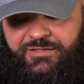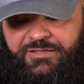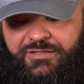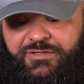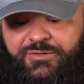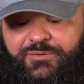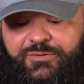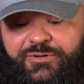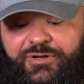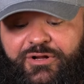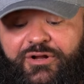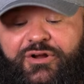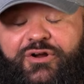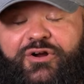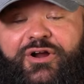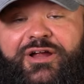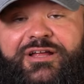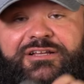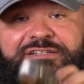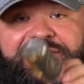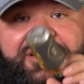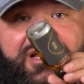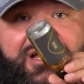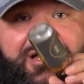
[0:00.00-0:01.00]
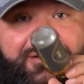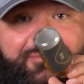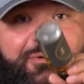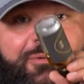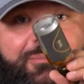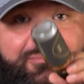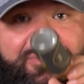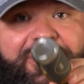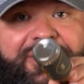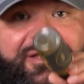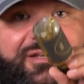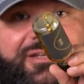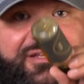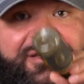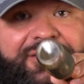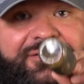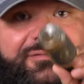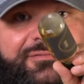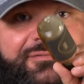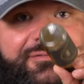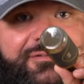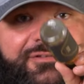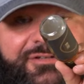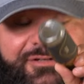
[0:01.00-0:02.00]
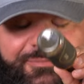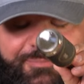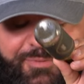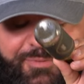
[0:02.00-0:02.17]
doing a great job on blending your